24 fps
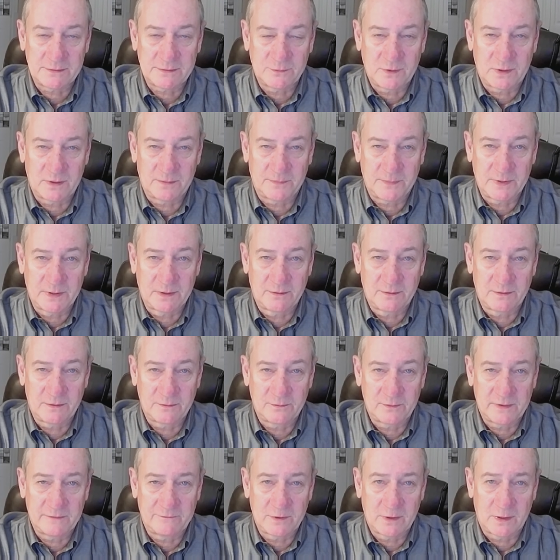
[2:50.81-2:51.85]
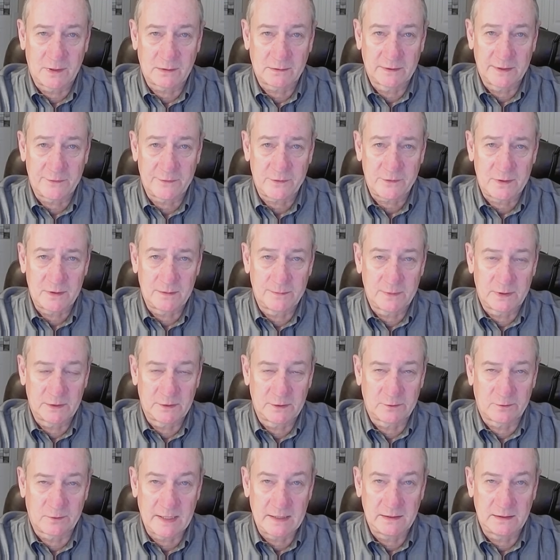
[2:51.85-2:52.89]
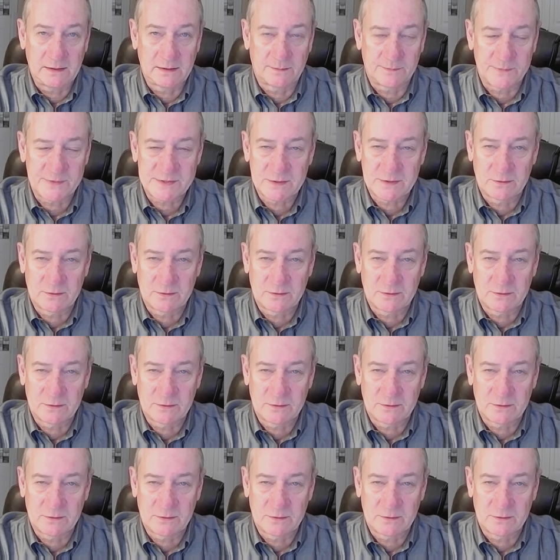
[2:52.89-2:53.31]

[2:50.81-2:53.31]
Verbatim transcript: would appear that we've got lithium and uranium.